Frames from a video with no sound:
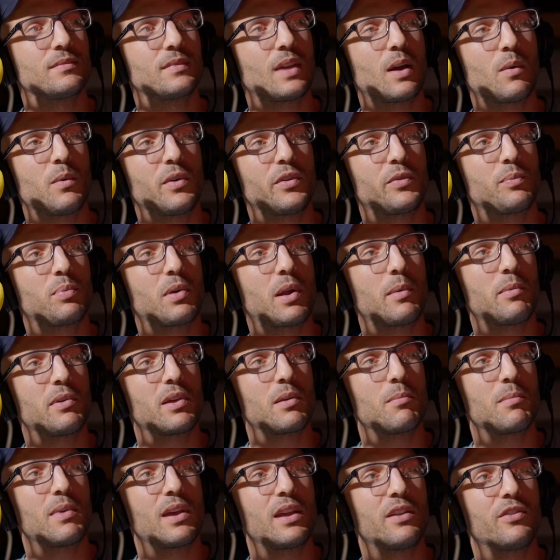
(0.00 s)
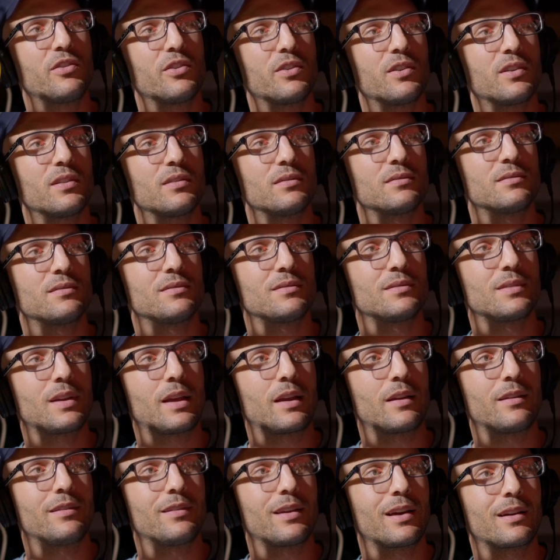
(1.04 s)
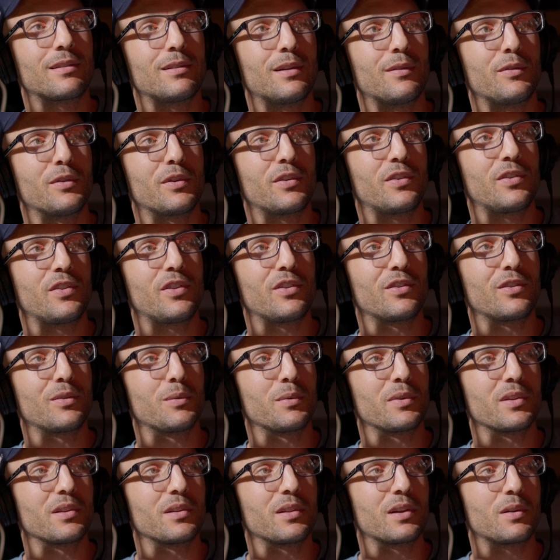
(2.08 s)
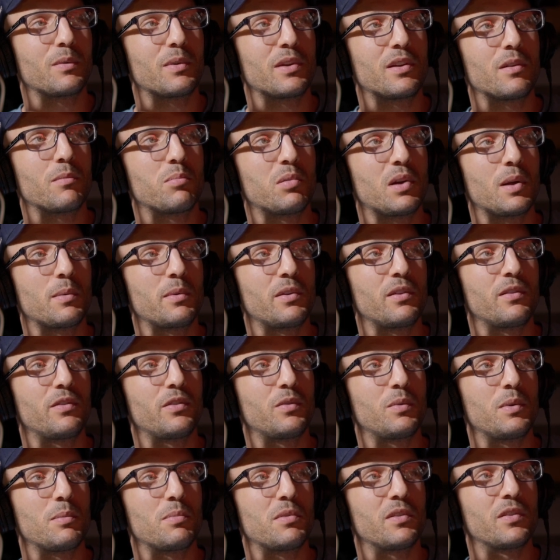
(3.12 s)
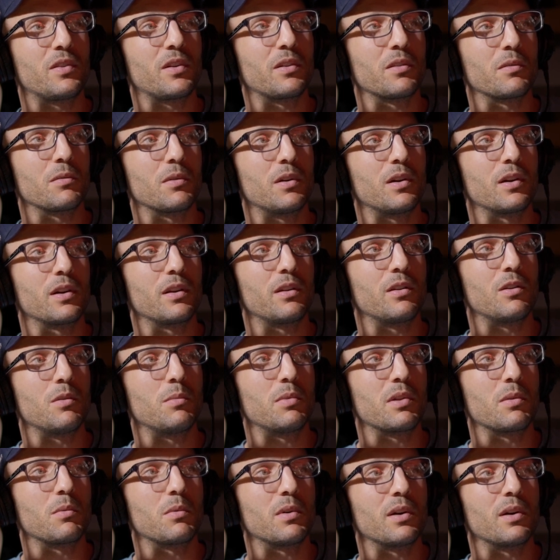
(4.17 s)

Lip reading: That was probably a major exec level decision where they're like, we could probably sweep this under the rug and nobody will